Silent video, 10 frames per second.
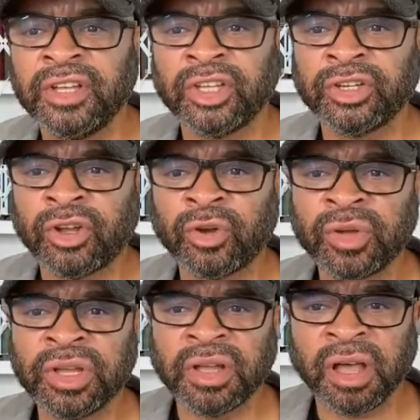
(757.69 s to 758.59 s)

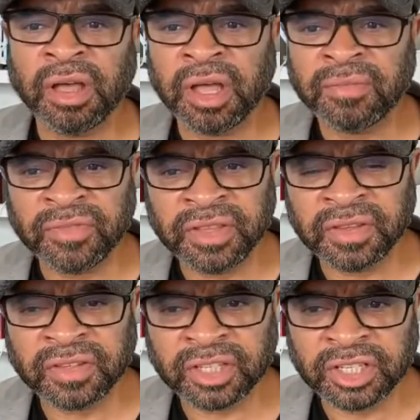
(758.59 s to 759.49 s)

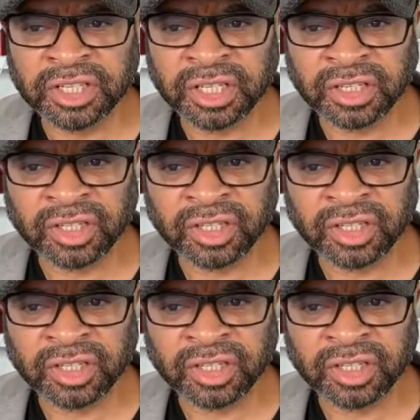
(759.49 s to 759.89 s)
This could,